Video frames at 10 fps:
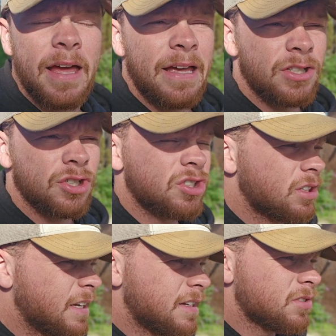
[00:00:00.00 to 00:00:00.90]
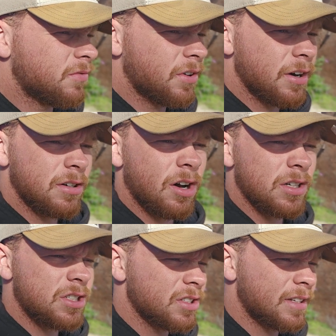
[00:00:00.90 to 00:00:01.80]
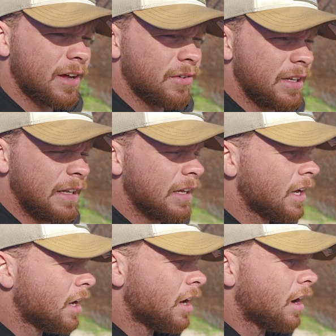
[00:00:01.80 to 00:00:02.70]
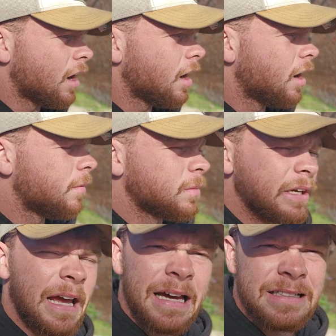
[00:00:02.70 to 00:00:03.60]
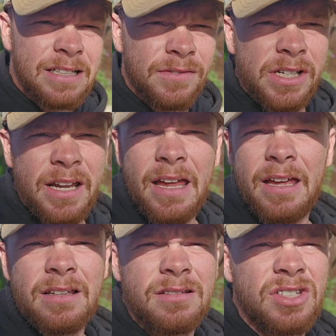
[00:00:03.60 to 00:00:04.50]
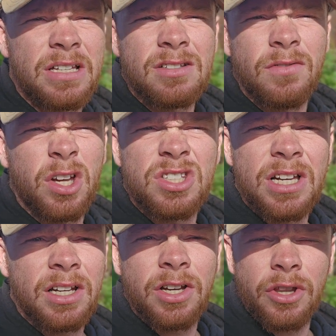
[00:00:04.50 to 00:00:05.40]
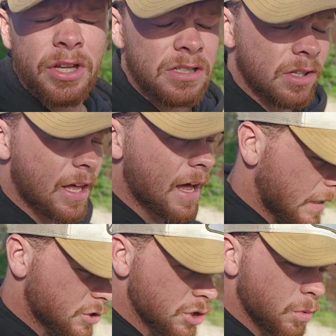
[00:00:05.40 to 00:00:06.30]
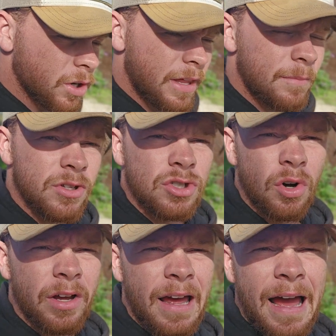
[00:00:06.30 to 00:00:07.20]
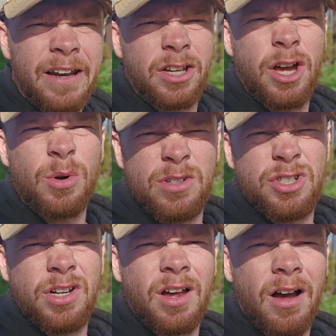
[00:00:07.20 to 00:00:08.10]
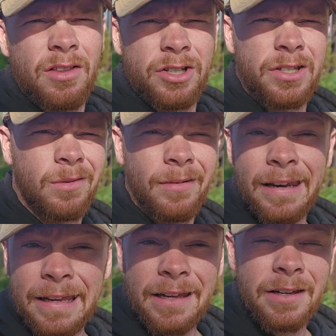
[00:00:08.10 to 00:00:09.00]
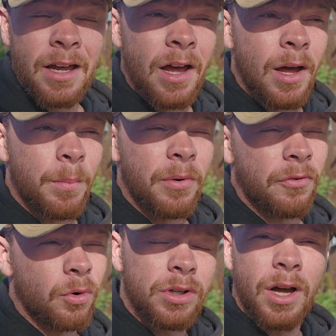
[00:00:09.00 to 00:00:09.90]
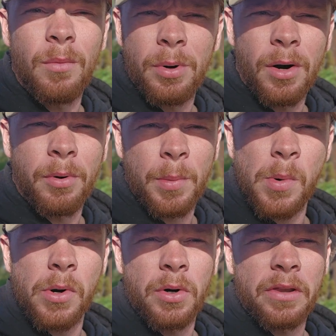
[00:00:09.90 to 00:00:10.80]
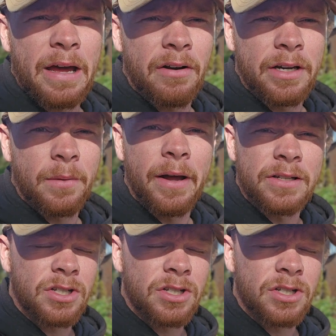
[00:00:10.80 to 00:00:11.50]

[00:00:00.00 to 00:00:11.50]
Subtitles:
It just is very nice. It doesn't have any like additives in it, in the sense of like silicone and things like that. It's just one of them that's not going to add a coat into your car that you don't need before you go and put a proper one on there anyway.